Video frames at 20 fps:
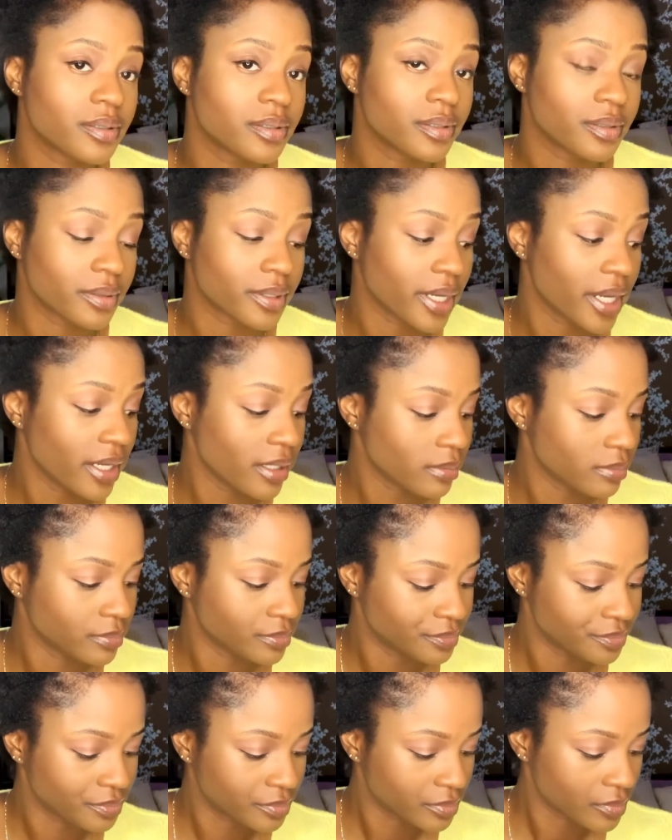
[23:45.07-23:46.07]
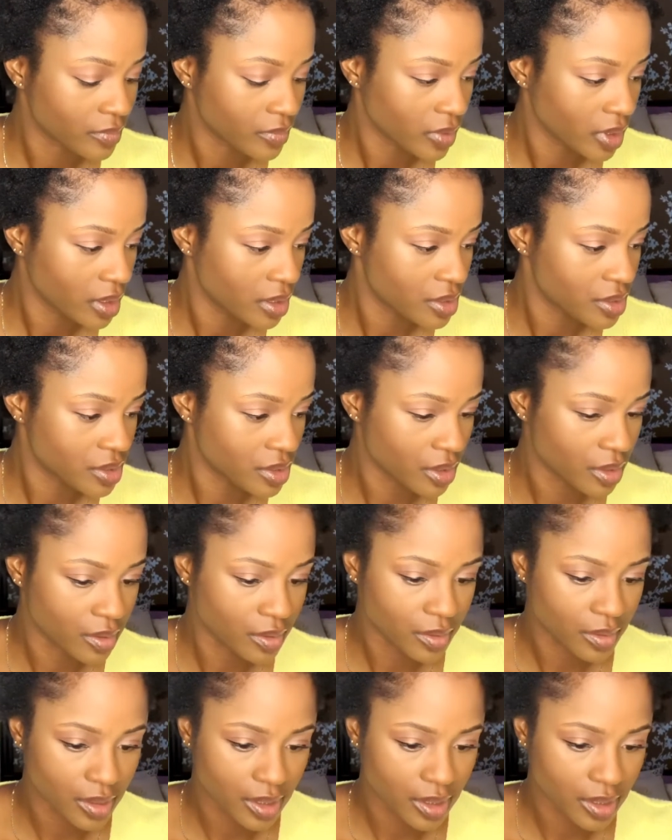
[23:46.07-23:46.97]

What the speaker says: Okay, so